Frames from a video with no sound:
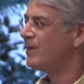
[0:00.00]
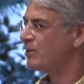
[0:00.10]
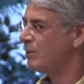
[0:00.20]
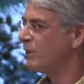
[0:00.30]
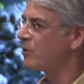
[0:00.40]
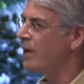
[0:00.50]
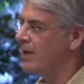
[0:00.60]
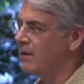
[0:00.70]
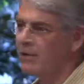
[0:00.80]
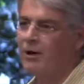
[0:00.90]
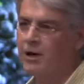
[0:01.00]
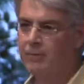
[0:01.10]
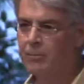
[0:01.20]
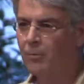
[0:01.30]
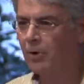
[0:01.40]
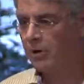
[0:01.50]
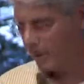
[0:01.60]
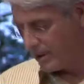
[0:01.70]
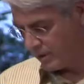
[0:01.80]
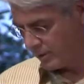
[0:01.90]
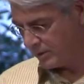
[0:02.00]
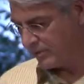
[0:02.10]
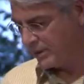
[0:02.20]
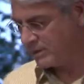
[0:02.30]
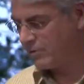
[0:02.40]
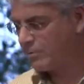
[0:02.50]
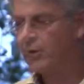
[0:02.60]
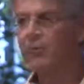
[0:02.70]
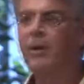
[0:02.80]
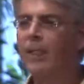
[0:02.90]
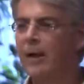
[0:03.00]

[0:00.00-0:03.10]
to integrate an economy more with the rest of the world.